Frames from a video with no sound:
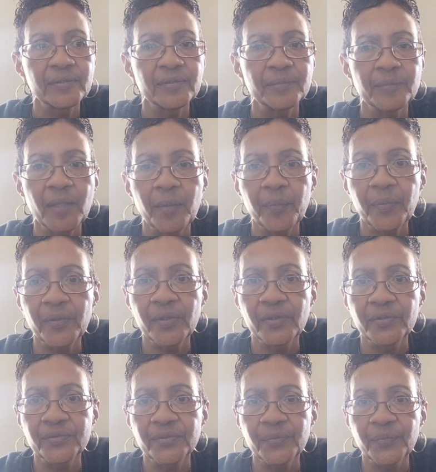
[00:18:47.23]
my
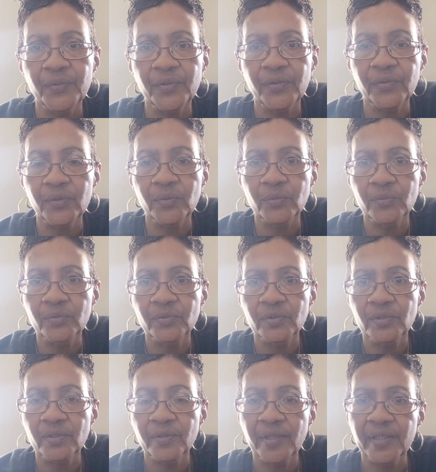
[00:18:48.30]
prayers are with you.
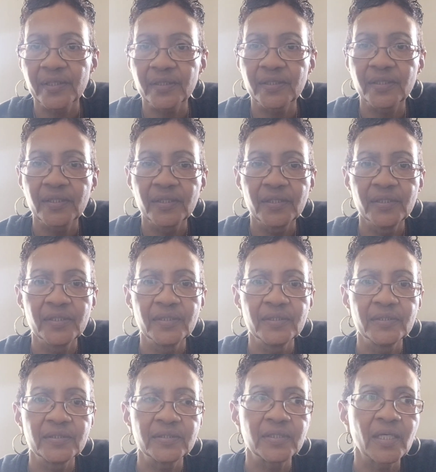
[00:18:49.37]
Right.
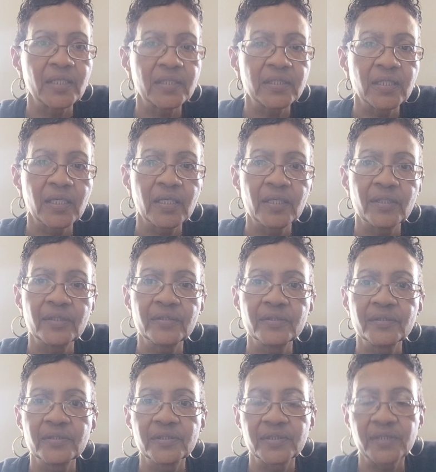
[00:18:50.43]
Take care,
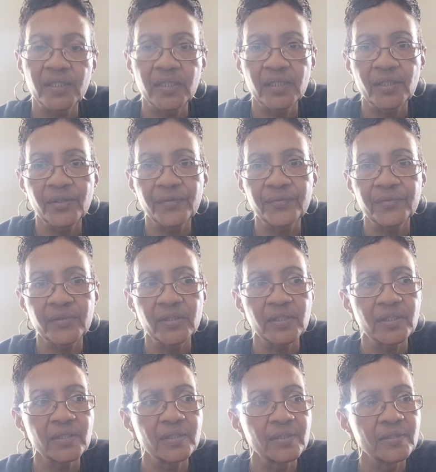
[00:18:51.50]
stay
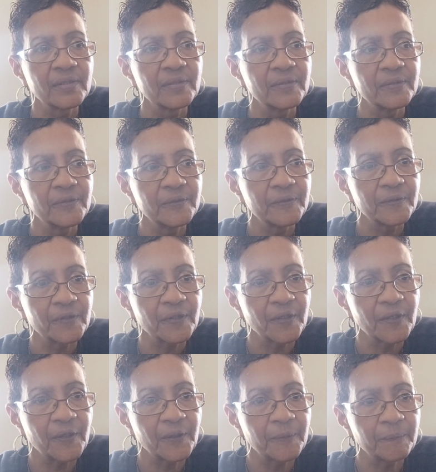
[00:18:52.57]
healthy,
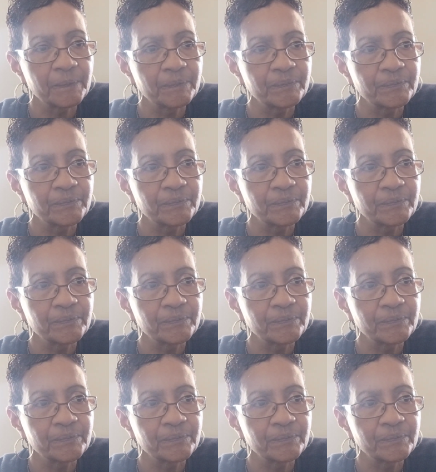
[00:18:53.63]
um,